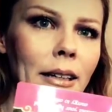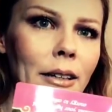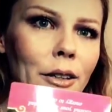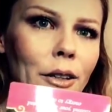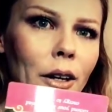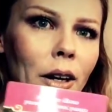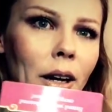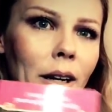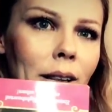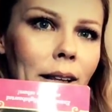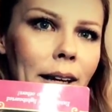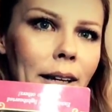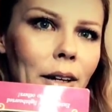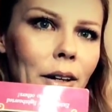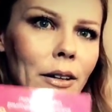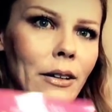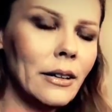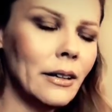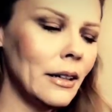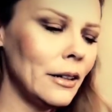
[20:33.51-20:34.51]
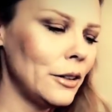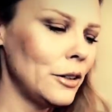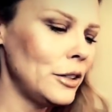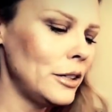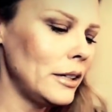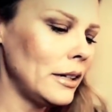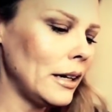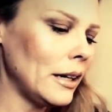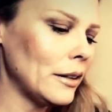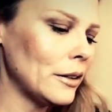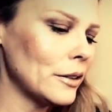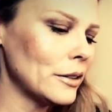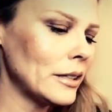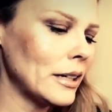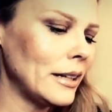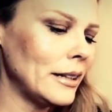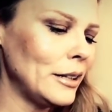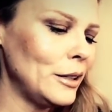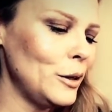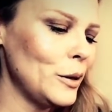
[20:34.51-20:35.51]
your lighthearted energy to others,
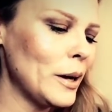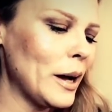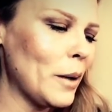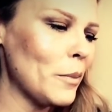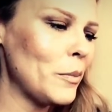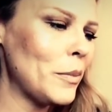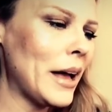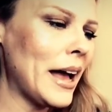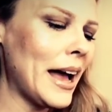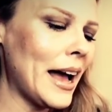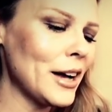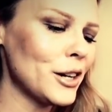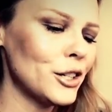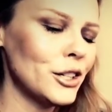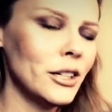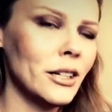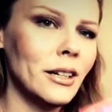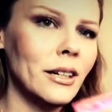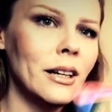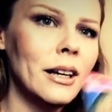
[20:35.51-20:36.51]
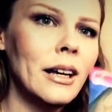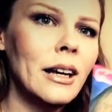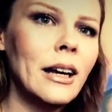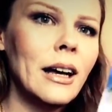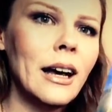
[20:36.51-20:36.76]
and then you got passion,